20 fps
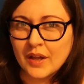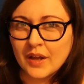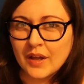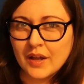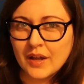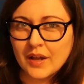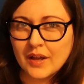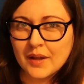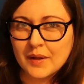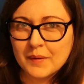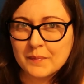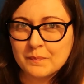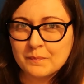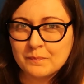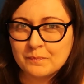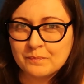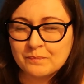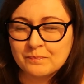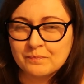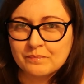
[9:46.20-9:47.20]

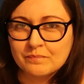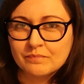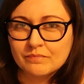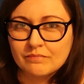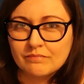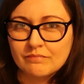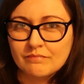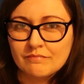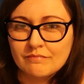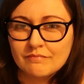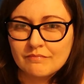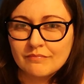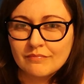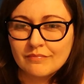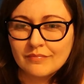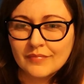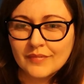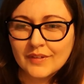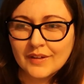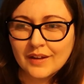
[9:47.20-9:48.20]

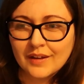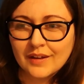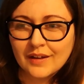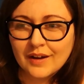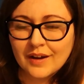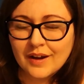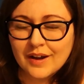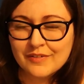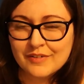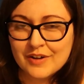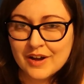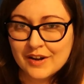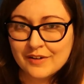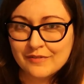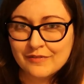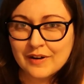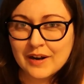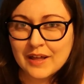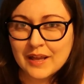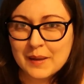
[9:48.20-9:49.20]
I've kind of
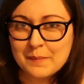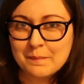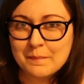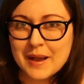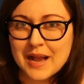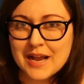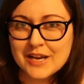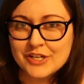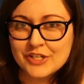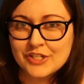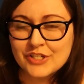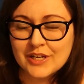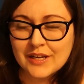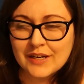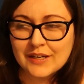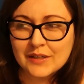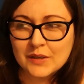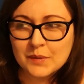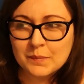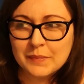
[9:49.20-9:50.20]
felt like it bashed it
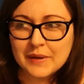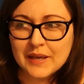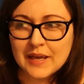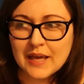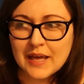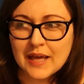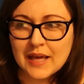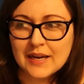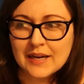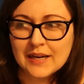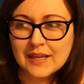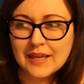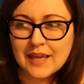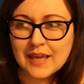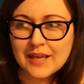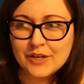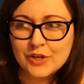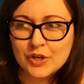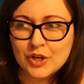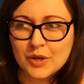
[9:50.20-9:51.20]
a little bit. And
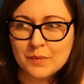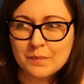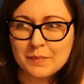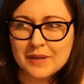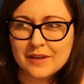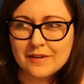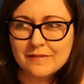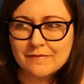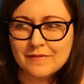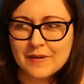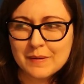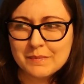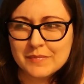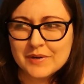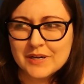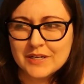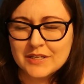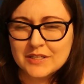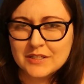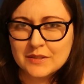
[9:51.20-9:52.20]
again, you can be a
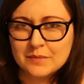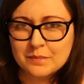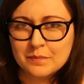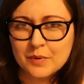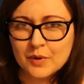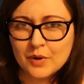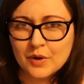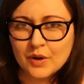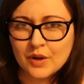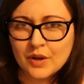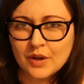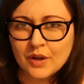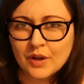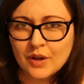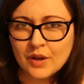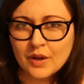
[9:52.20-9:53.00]
feminist book